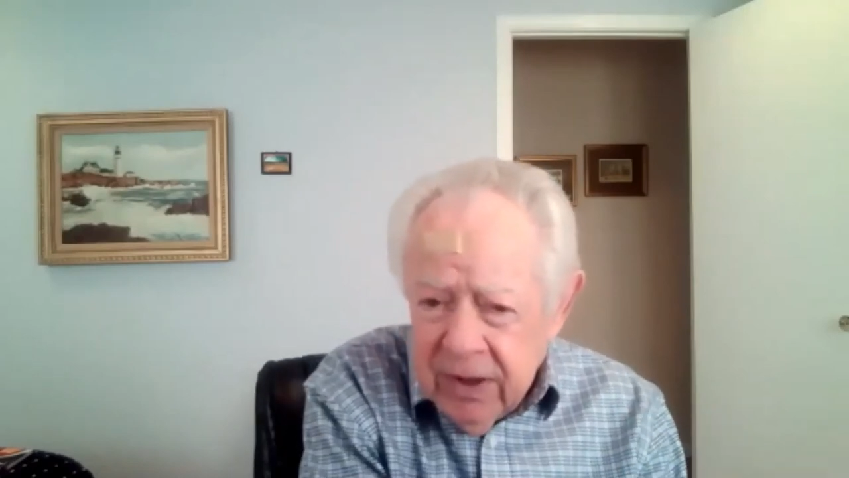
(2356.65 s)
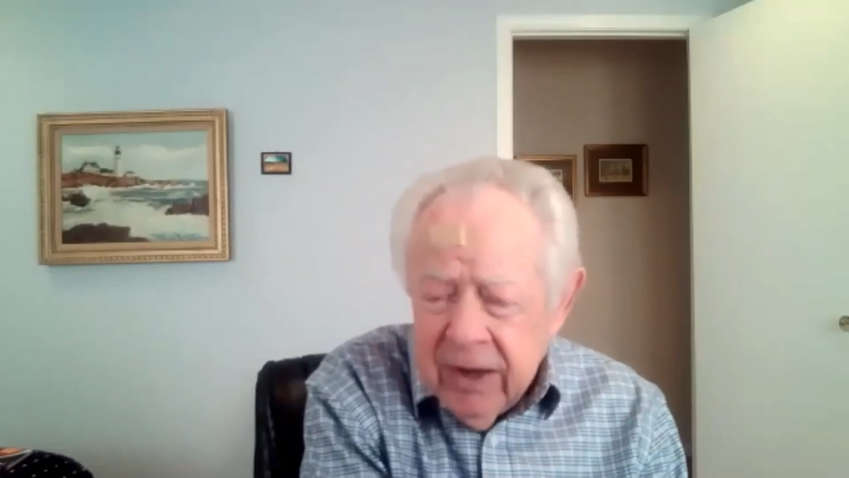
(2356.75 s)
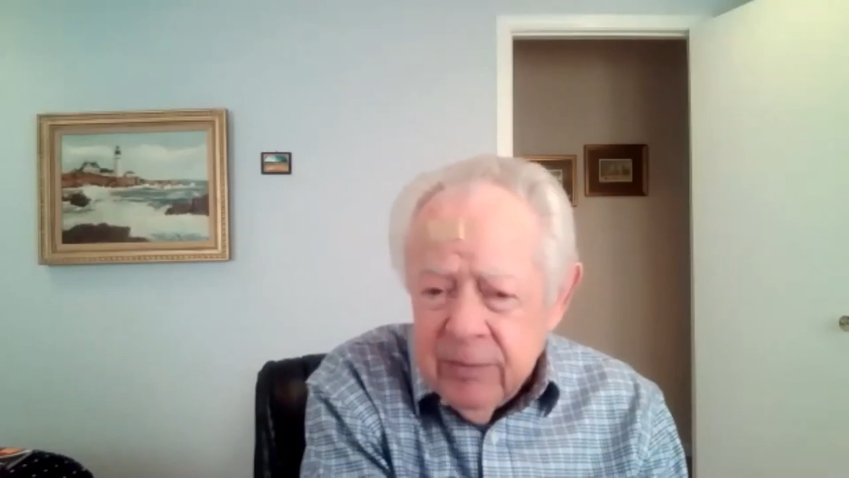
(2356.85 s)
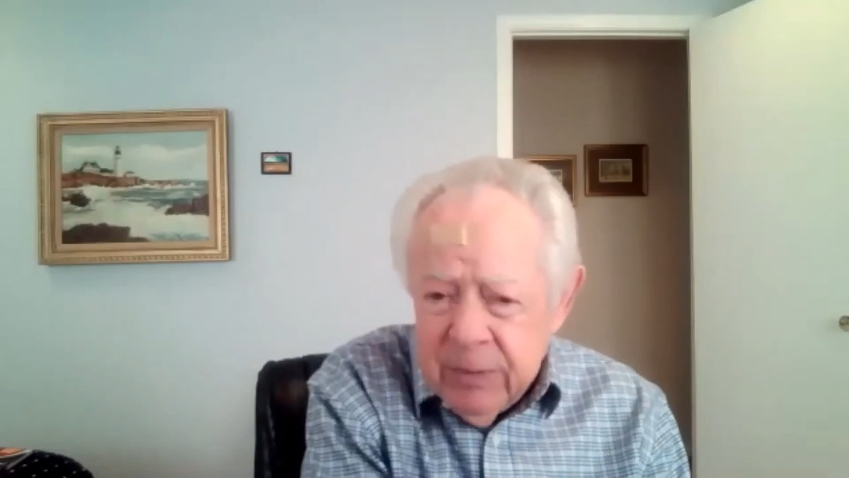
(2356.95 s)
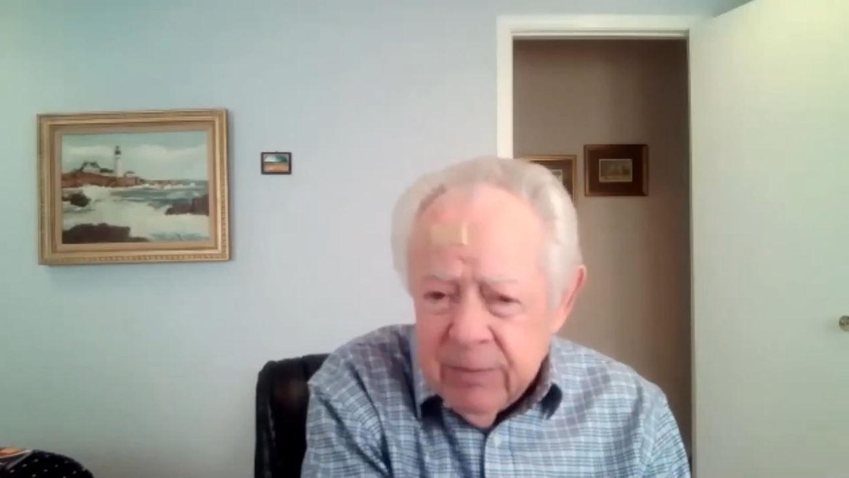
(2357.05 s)

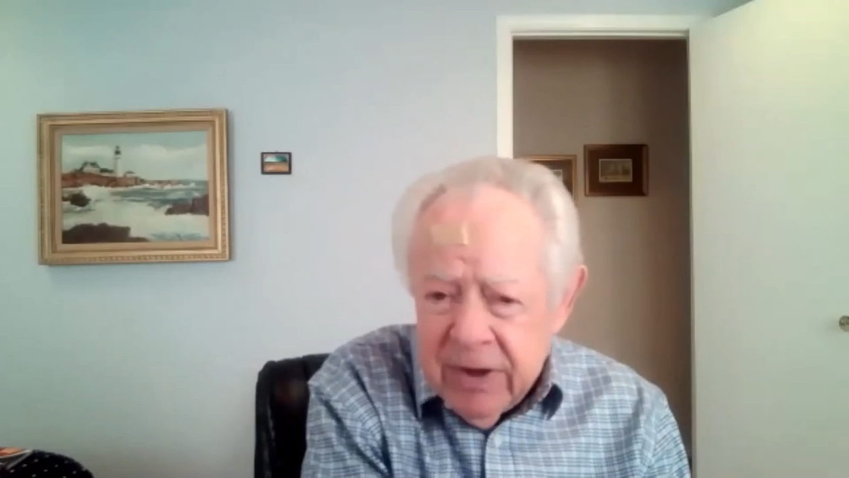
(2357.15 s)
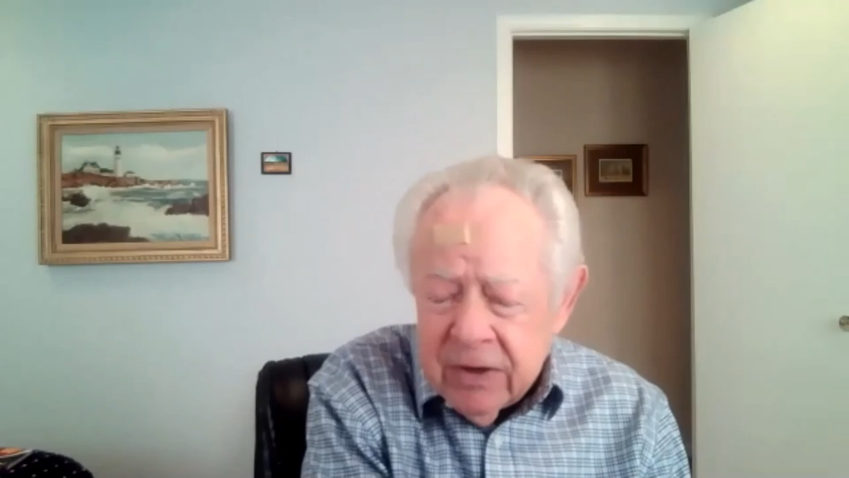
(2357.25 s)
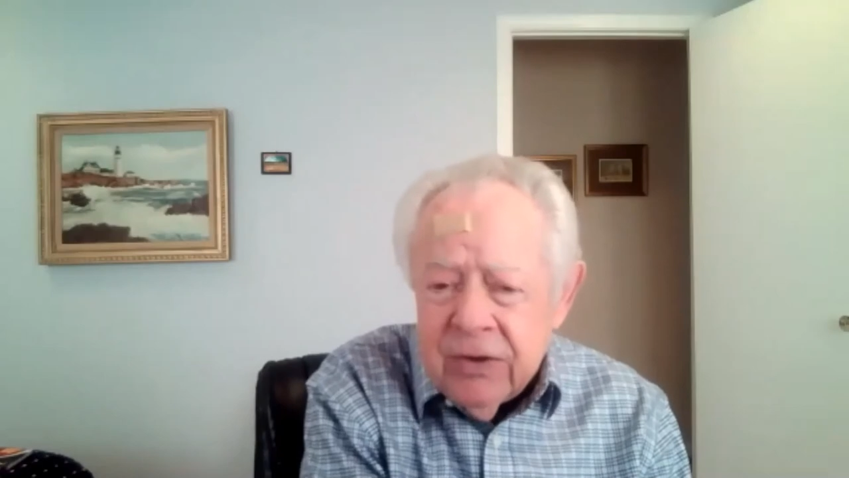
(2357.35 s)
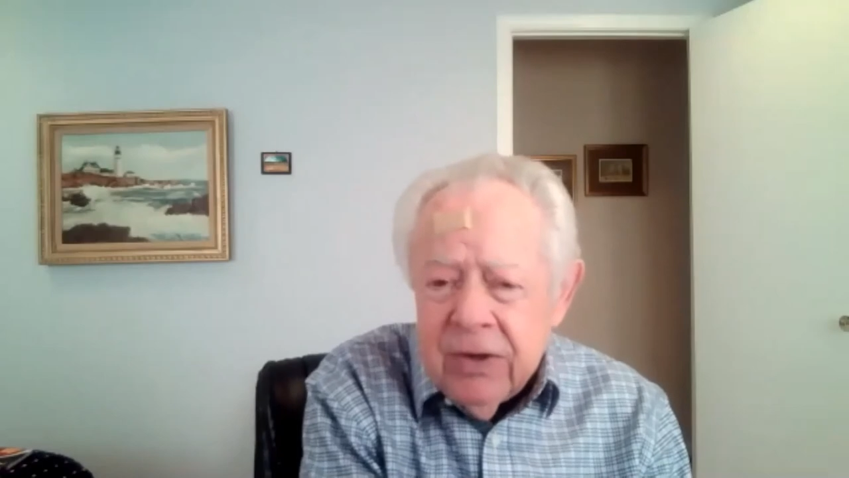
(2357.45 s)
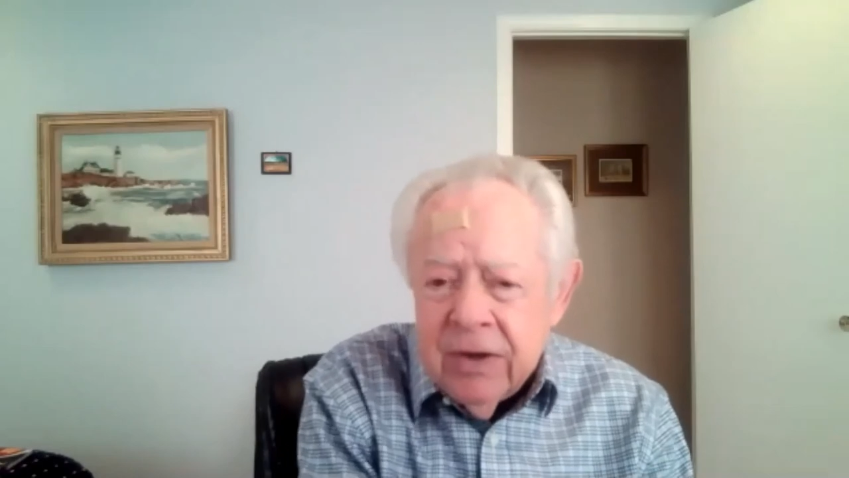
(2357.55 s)
I be back
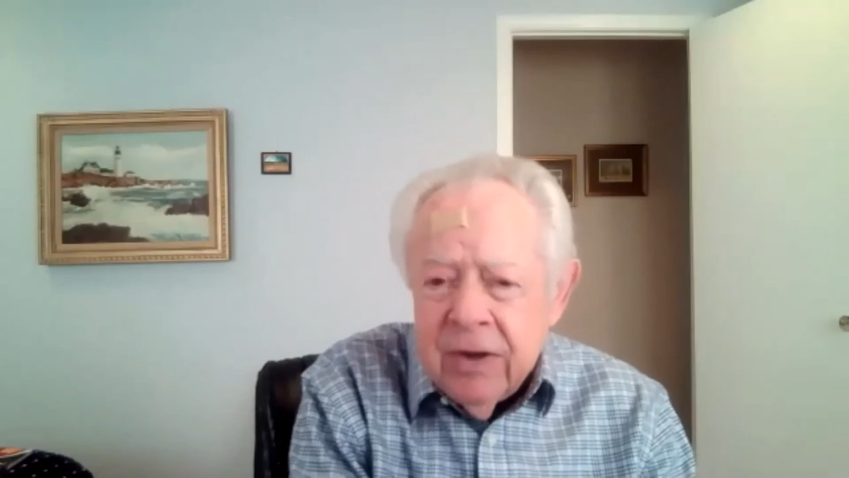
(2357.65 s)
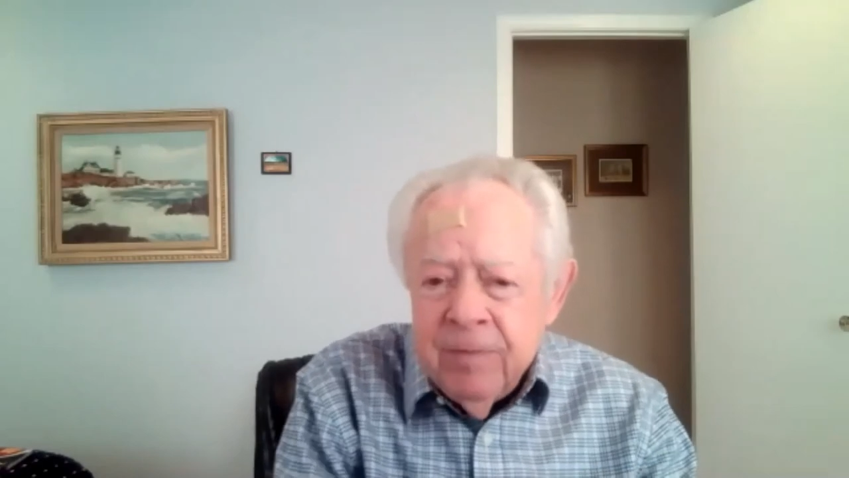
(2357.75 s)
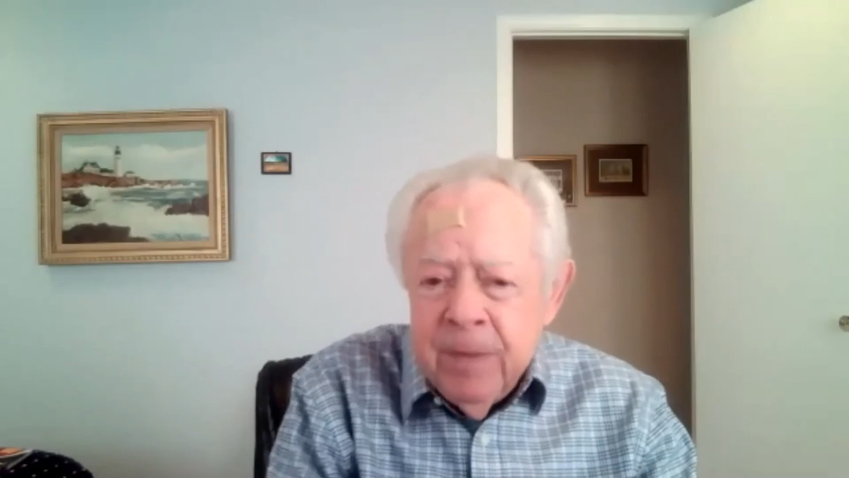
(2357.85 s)
here.